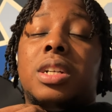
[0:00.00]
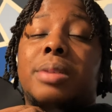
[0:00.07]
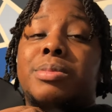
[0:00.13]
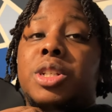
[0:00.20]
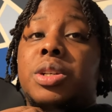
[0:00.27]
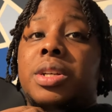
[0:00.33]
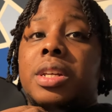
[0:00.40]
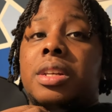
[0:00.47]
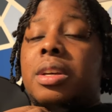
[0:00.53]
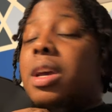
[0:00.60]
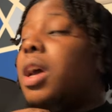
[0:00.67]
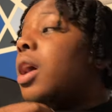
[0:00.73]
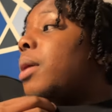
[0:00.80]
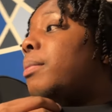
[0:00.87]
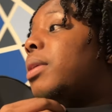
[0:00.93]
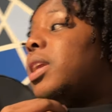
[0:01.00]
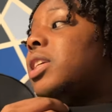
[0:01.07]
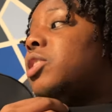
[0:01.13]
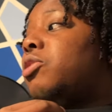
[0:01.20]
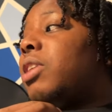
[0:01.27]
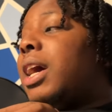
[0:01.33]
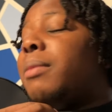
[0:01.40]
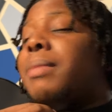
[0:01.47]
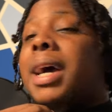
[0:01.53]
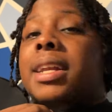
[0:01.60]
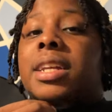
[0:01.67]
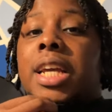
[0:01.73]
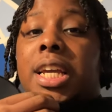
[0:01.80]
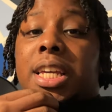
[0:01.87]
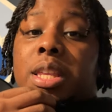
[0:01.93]
I'm joking. But let's grind,
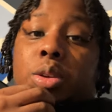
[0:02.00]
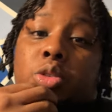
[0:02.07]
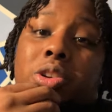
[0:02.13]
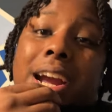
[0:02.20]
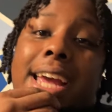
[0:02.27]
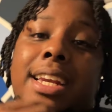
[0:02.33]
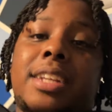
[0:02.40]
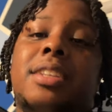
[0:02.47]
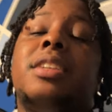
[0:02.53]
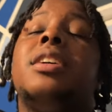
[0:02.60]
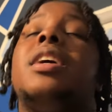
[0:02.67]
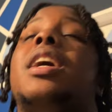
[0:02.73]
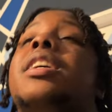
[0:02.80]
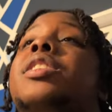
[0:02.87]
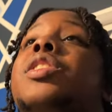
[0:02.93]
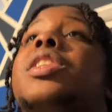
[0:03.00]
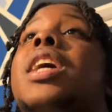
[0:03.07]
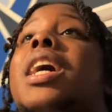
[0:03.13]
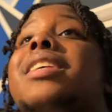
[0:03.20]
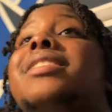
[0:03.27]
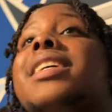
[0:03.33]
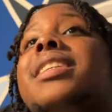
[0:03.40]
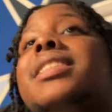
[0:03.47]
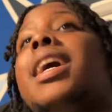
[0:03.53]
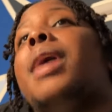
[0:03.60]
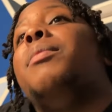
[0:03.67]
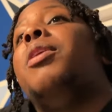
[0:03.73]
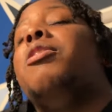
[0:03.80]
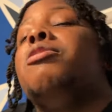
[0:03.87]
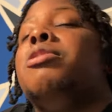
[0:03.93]
man. Keep grinding. I'll see you guys next
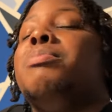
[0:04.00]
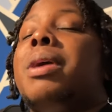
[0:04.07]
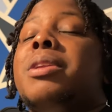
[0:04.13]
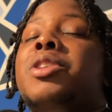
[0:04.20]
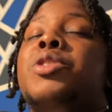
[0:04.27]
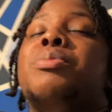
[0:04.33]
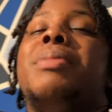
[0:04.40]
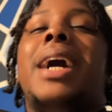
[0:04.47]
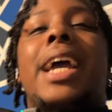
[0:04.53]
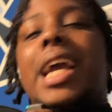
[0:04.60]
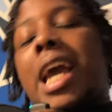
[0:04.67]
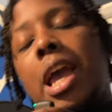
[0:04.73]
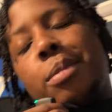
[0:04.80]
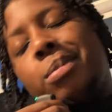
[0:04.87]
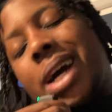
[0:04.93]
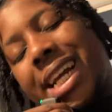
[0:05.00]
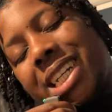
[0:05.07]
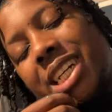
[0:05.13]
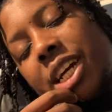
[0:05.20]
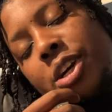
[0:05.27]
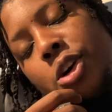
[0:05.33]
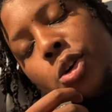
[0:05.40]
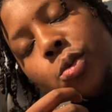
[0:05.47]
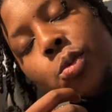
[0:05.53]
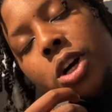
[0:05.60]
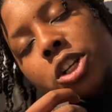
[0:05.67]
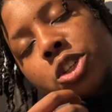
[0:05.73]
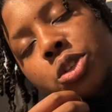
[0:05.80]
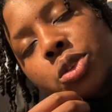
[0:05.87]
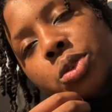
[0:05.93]
time with my new mic. Mic check.
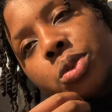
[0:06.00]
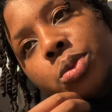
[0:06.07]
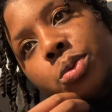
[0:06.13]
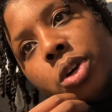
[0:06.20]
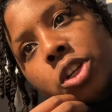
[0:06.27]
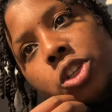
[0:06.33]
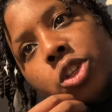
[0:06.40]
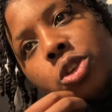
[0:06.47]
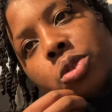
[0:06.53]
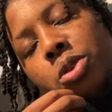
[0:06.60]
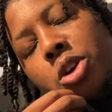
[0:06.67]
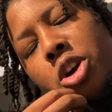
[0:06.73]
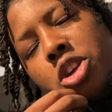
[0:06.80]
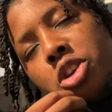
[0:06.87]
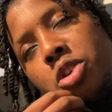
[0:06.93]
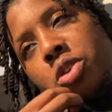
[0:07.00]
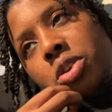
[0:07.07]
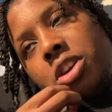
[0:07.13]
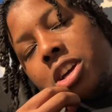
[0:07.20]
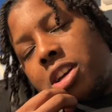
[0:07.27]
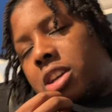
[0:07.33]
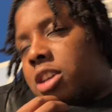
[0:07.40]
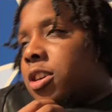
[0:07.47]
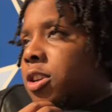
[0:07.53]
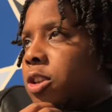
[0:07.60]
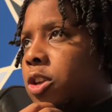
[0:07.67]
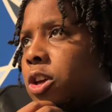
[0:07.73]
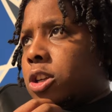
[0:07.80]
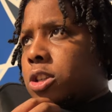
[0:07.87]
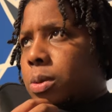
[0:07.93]
1, 2, 1, 2. Are you good?
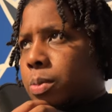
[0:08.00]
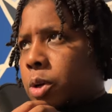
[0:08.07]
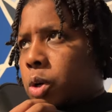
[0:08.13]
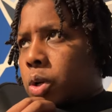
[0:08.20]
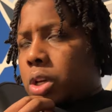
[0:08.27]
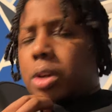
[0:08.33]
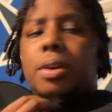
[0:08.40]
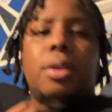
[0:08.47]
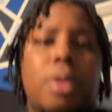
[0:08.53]
Yes, I'm good.